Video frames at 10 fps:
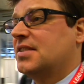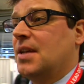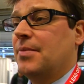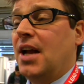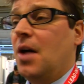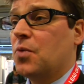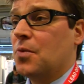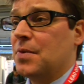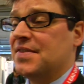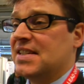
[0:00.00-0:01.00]
sum it up, what
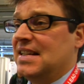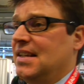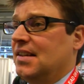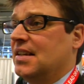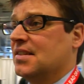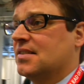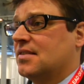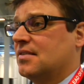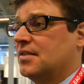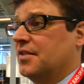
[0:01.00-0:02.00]
we've seen is
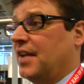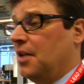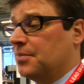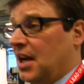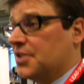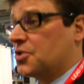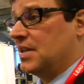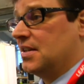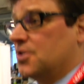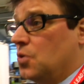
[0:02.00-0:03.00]
developed
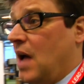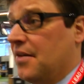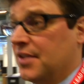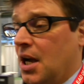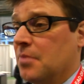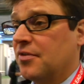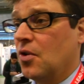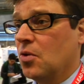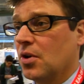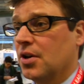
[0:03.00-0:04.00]
countries who haven't come
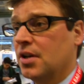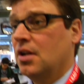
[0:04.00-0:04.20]
forward